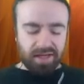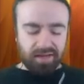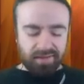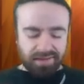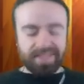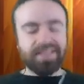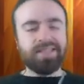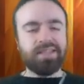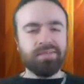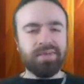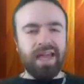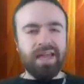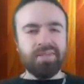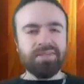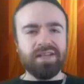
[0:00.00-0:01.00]
Let's get some
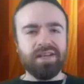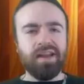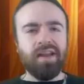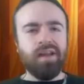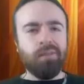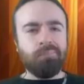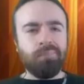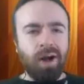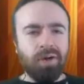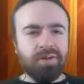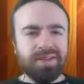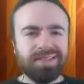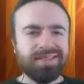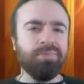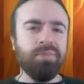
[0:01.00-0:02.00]
games in,
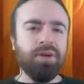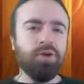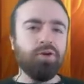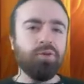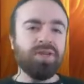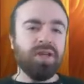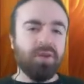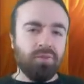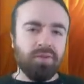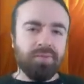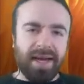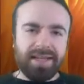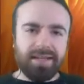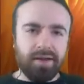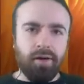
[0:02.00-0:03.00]
pwning some noobs with
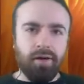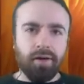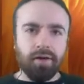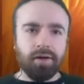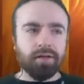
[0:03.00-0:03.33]
Max Carl.